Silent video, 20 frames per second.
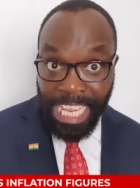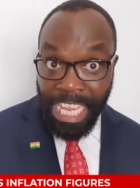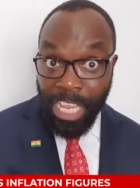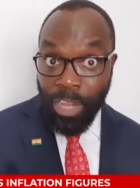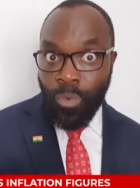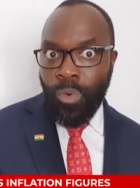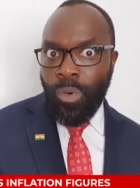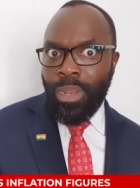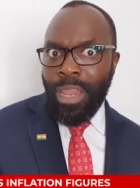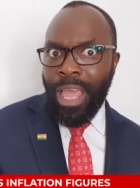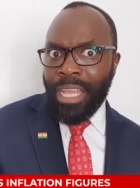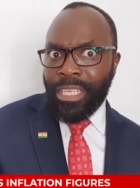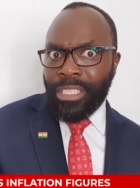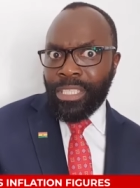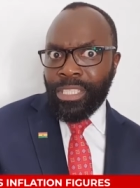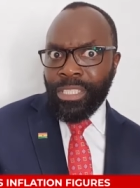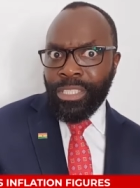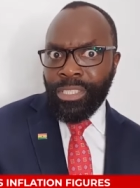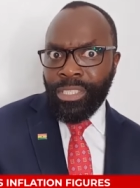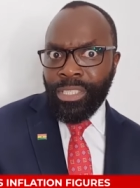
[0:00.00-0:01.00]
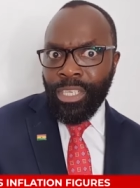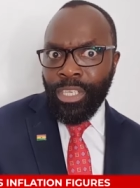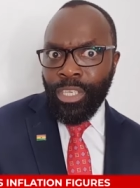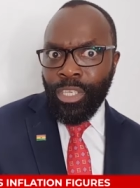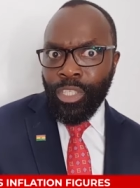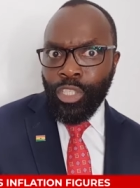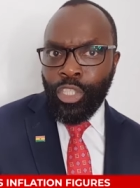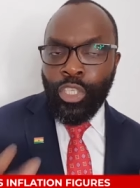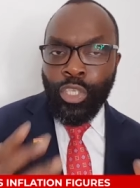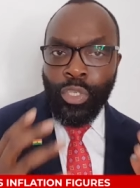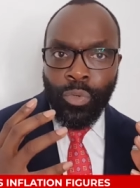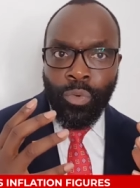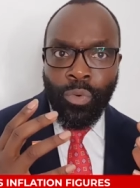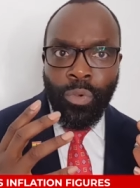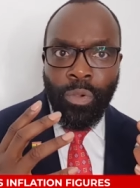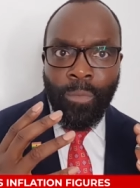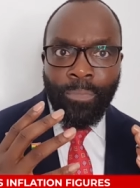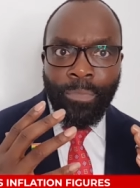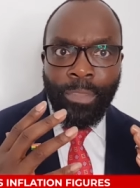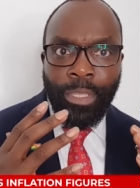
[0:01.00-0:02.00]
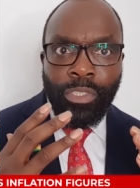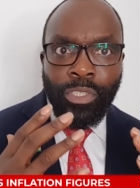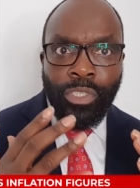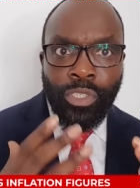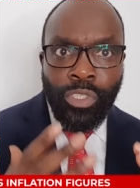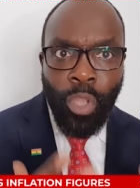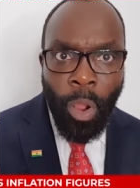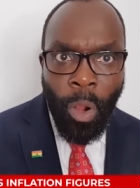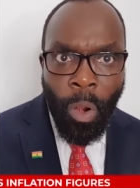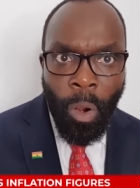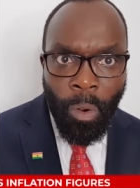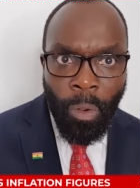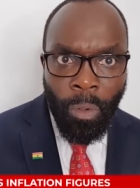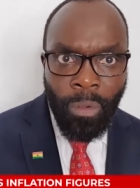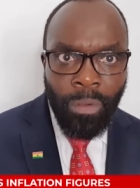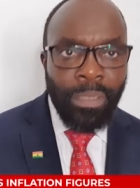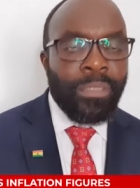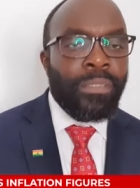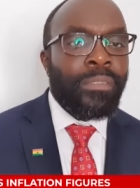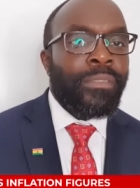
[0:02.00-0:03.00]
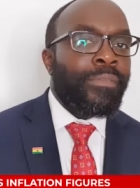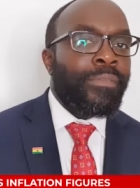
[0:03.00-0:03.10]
equal actions, to stall